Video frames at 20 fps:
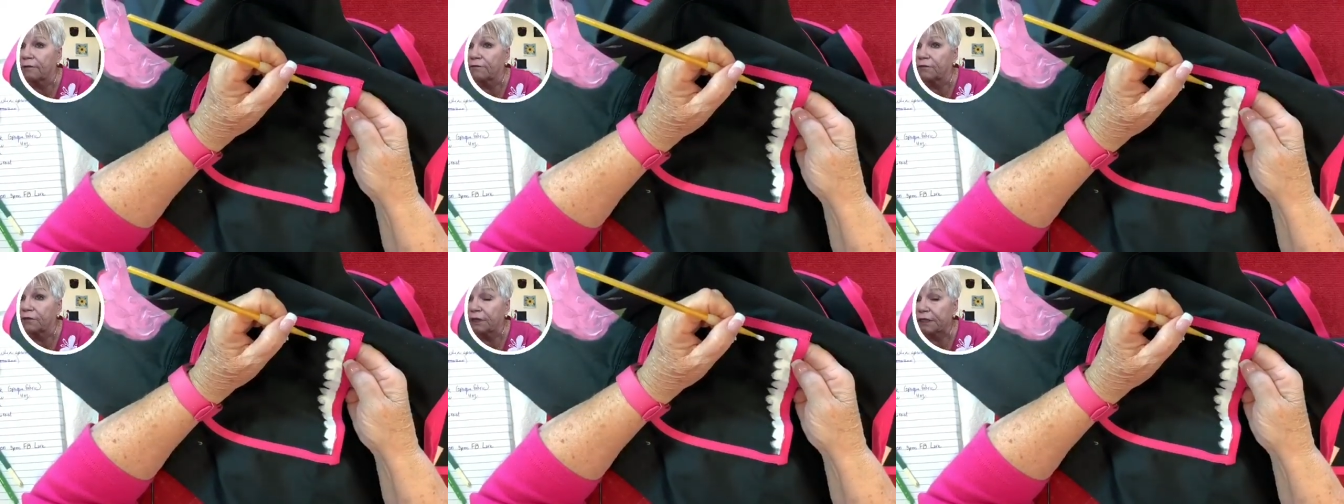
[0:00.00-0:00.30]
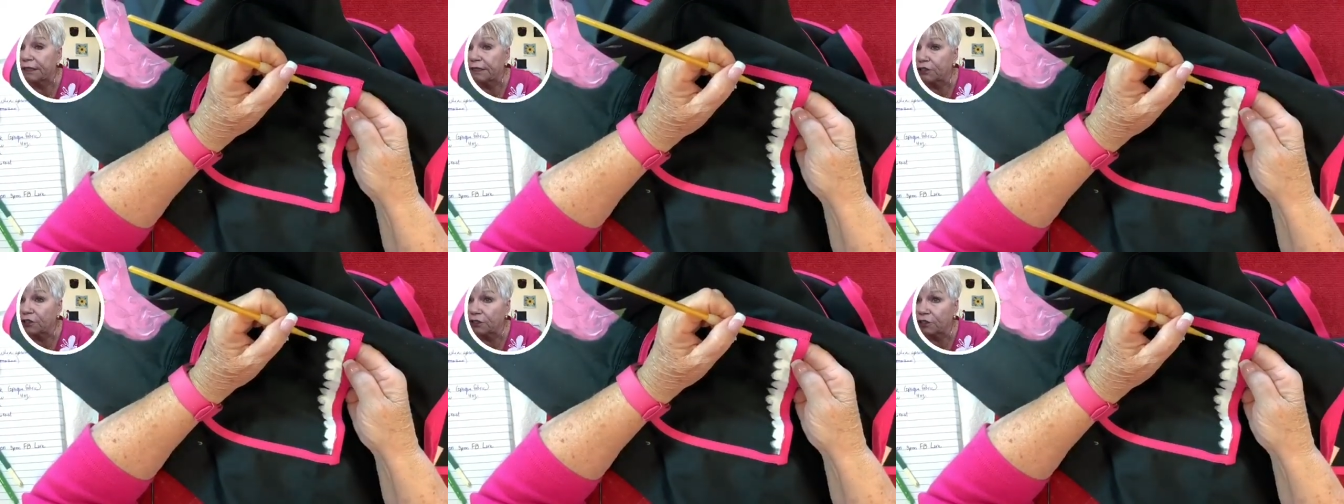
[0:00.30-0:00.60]

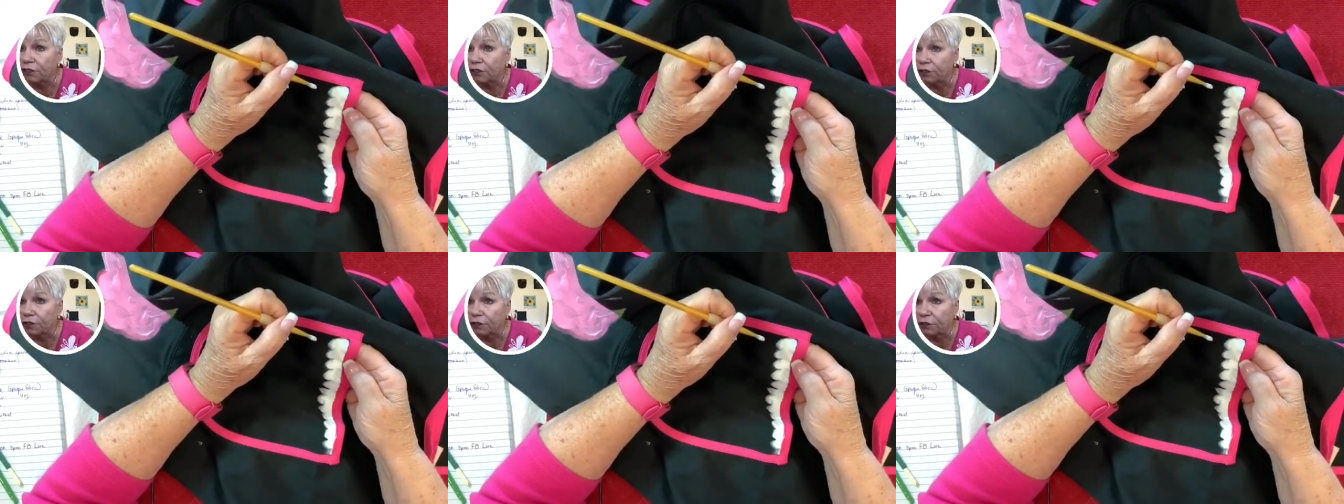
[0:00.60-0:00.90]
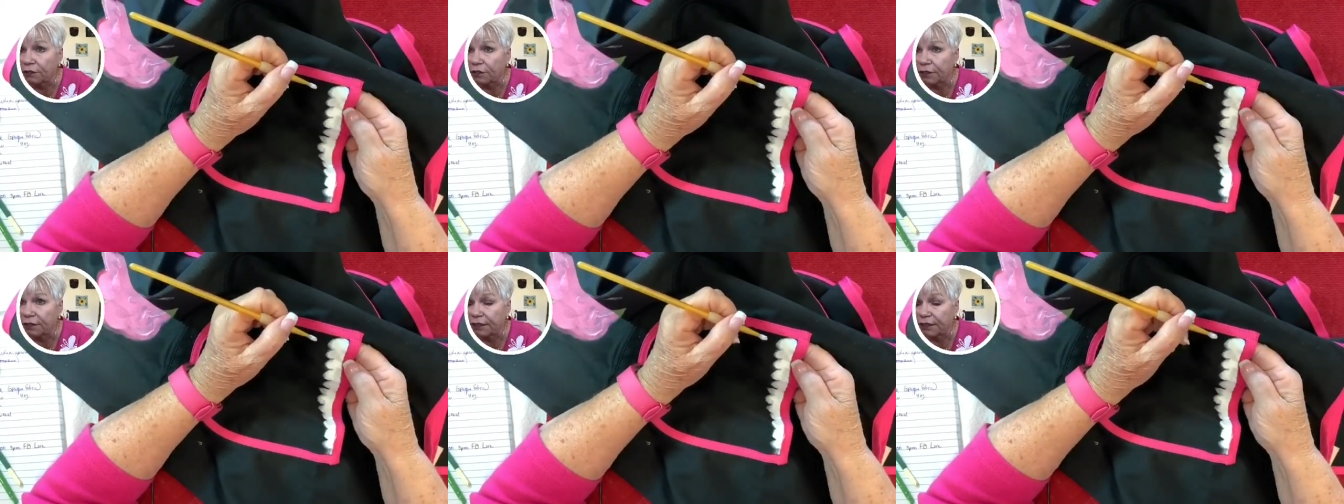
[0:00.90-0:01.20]
finish
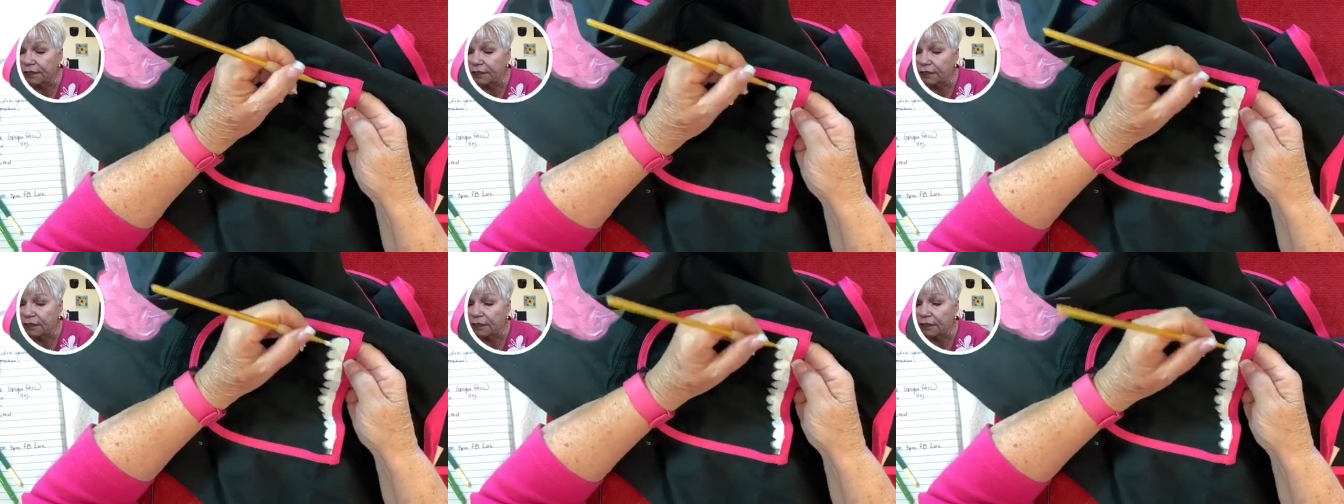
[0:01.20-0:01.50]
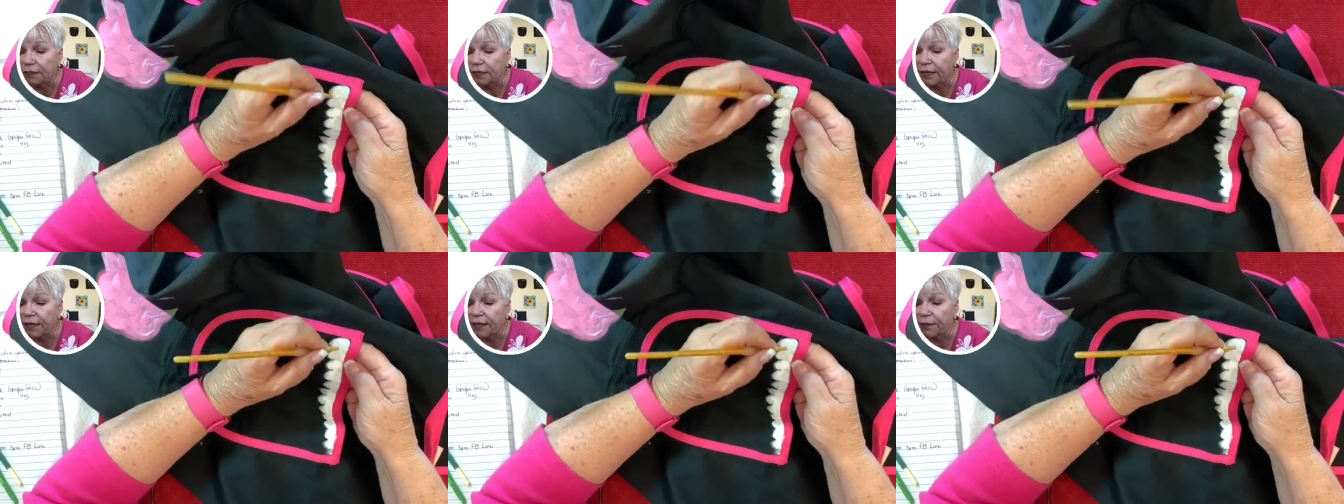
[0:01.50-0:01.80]

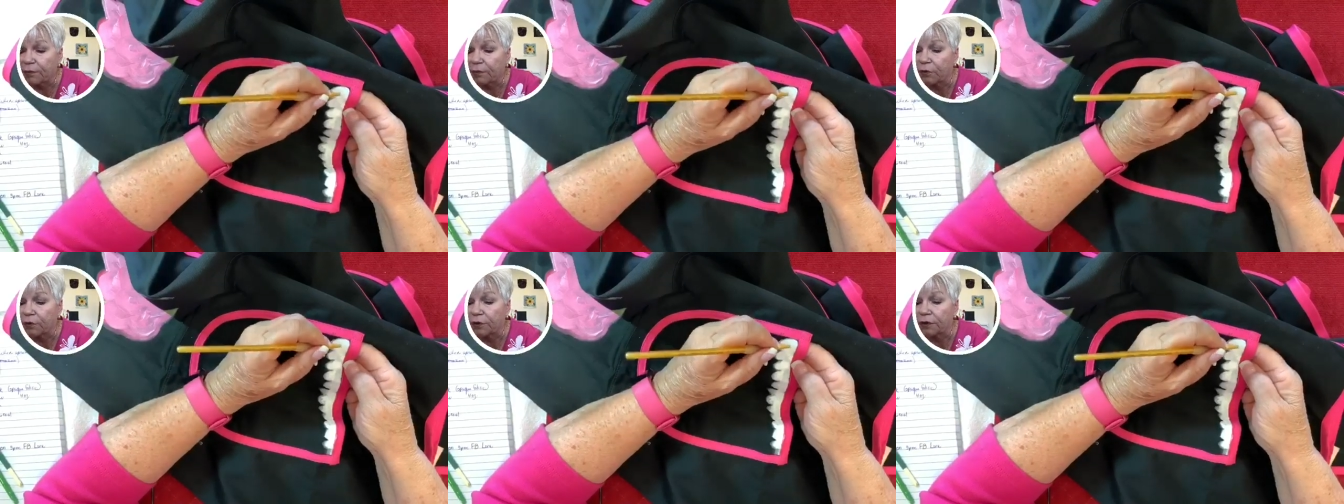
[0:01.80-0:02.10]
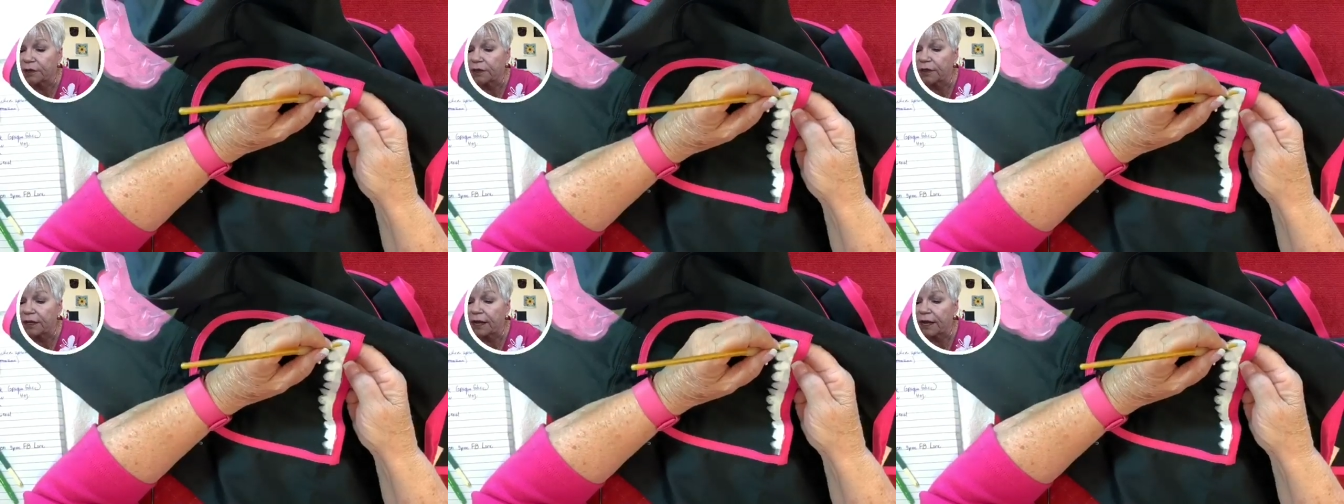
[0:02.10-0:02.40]
this
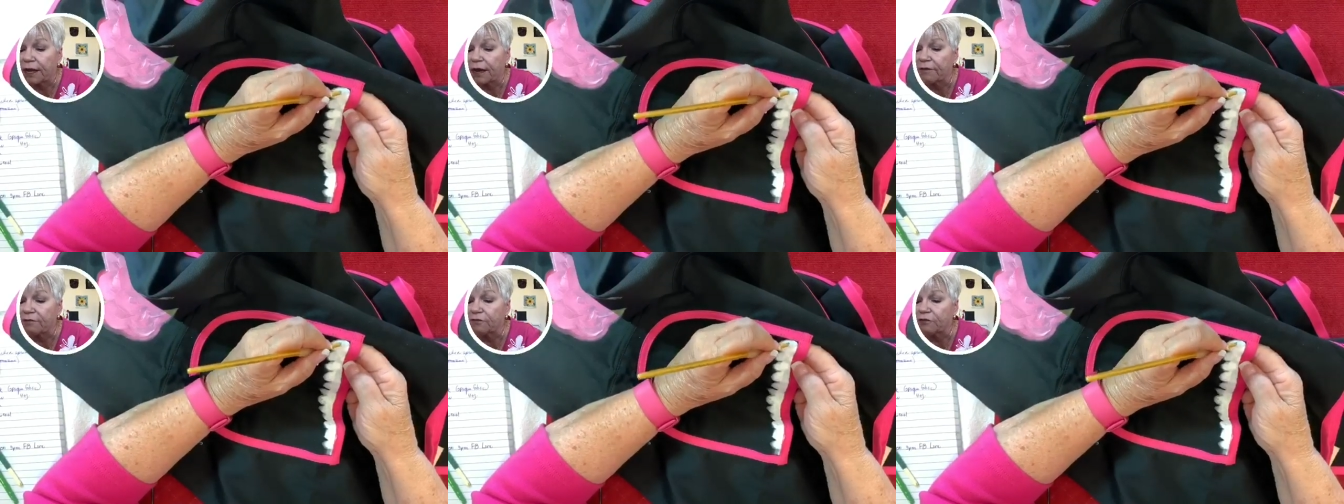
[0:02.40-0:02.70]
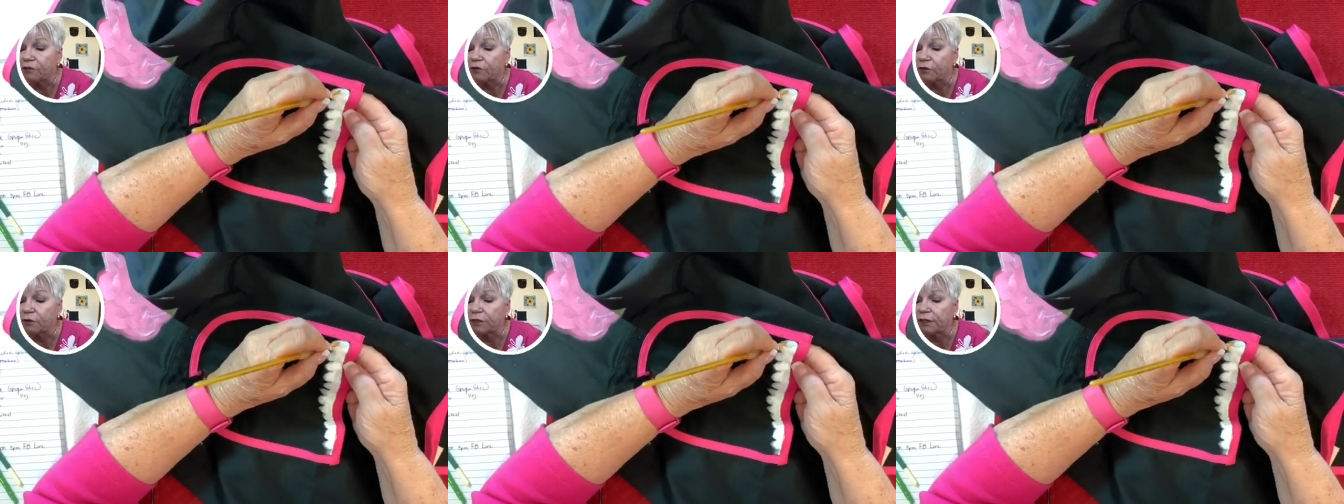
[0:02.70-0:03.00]
apron
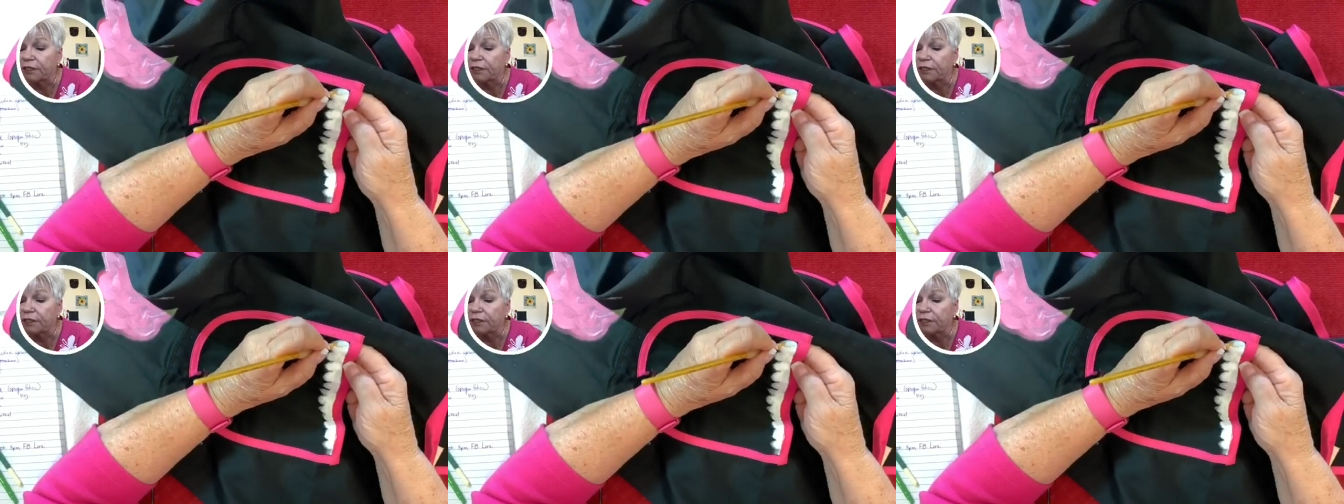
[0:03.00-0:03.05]
after